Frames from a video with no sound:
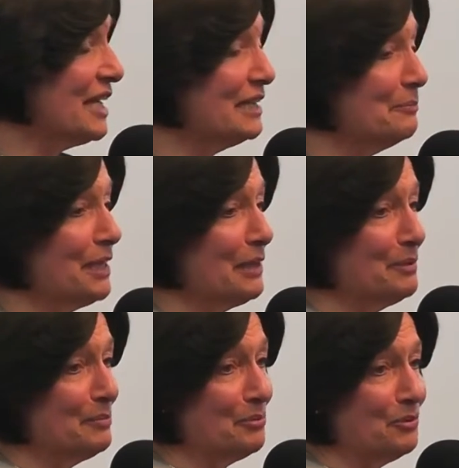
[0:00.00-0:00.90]
had a
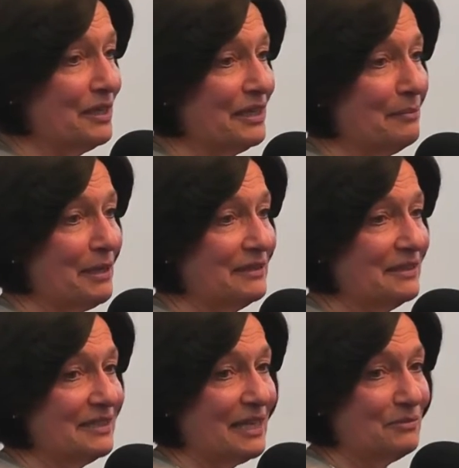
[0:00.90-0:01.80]
baby boy about the
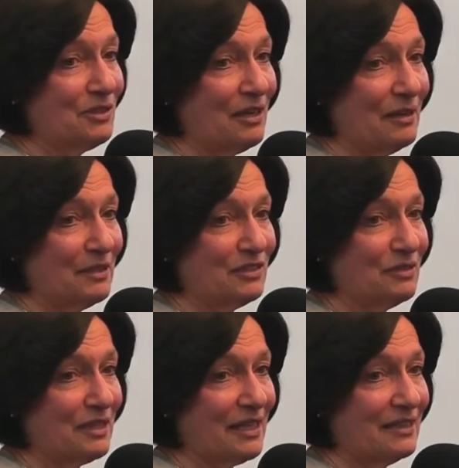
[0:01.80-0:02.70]
same time as
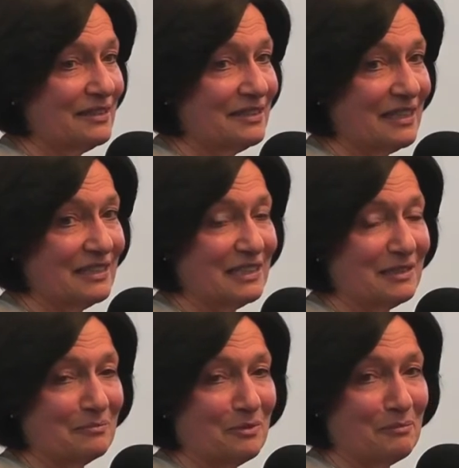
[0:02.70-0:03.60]
Rachel's son's
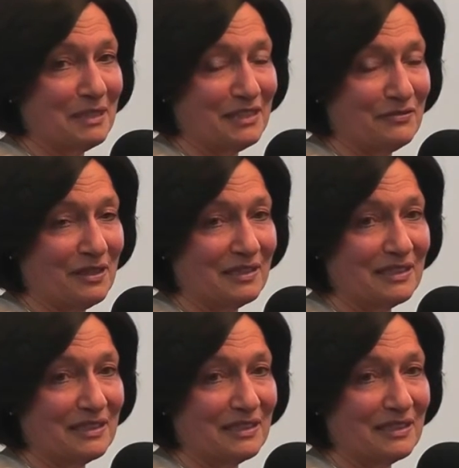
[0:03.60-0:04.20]
bar mitzvah.